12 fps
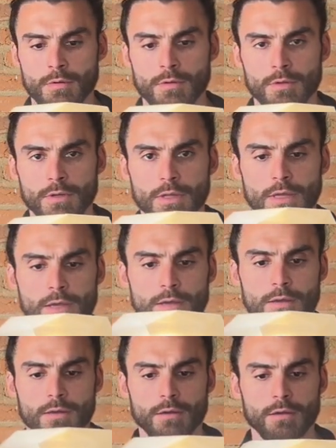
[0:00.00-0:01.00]
look at that.
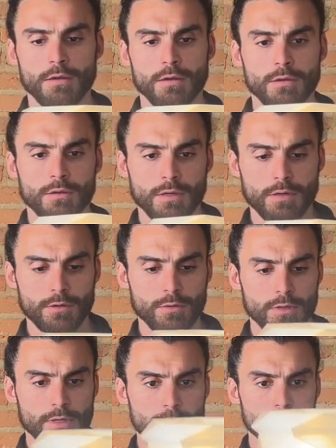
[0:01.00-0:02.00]
Look how cool
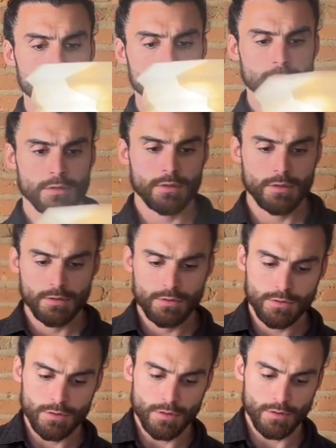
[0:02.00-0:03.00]
that is.
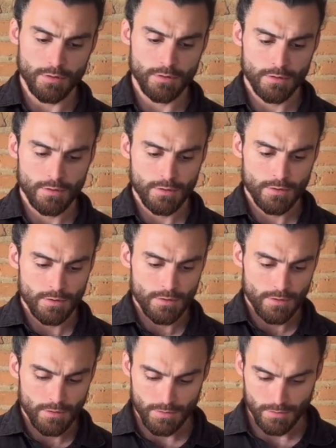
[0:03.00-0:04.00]
So
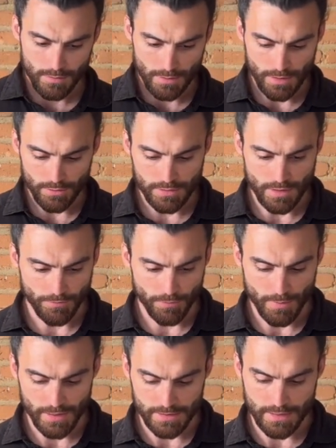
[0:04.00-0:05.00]
I use that for
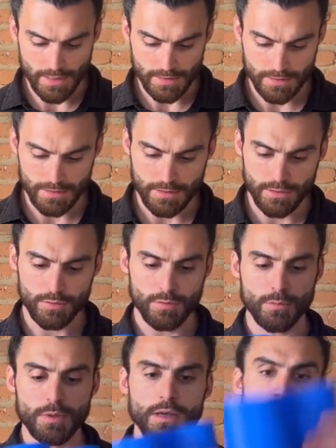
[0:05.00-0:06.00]
my tests. This one
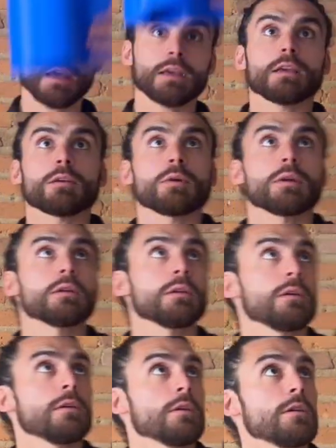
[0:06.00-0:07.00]
would be a hanging one
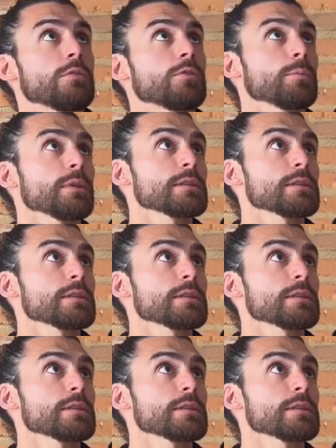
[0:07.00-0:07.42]
from the